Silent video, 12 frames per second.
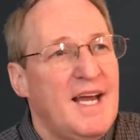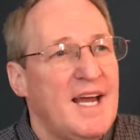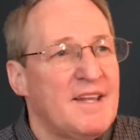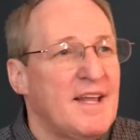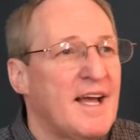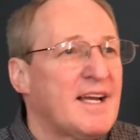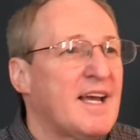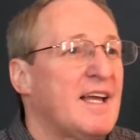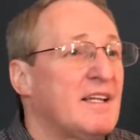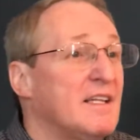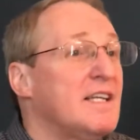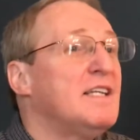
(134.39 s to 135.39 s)
And that
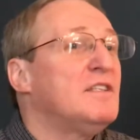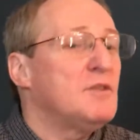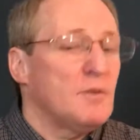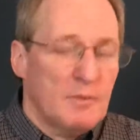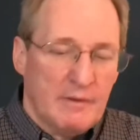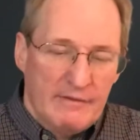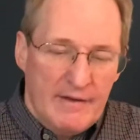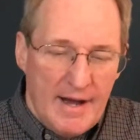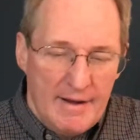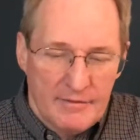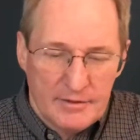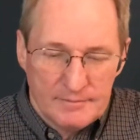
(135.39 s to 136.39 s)
can lead to
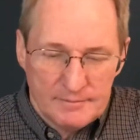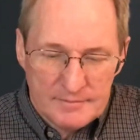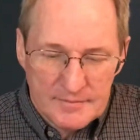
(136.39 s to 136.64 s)
revival.